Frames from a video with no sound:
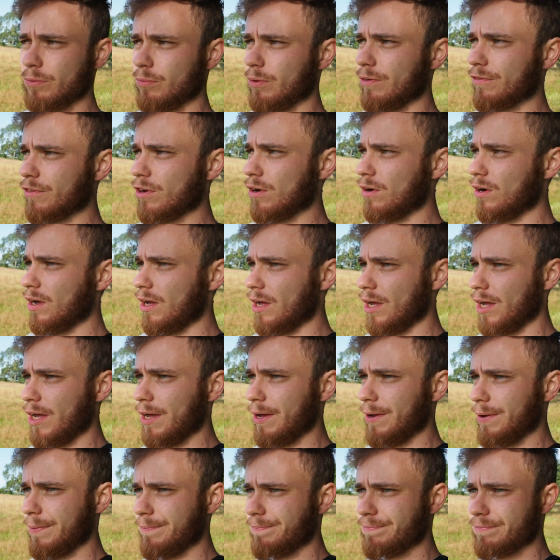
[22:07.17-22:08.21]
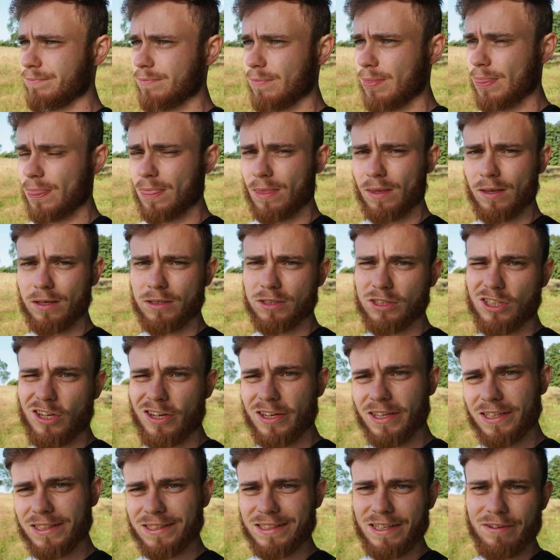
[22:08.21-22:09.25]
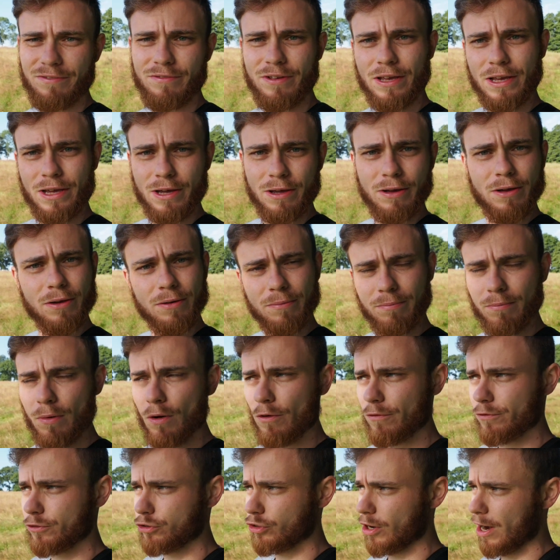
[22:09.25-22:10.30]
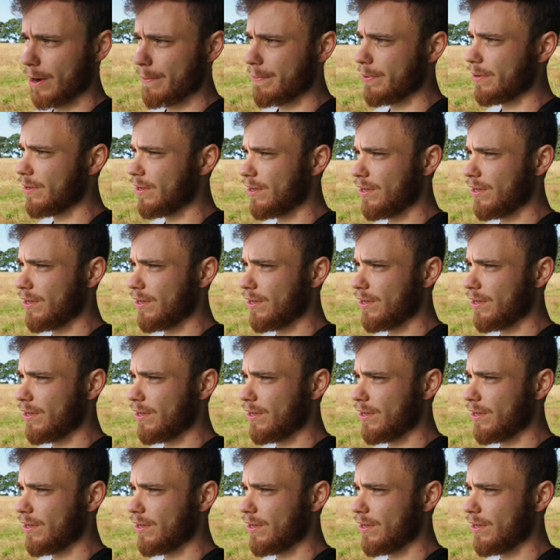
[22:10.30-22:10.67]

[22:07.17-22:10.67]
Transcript: We've got a, a scientific moth trap,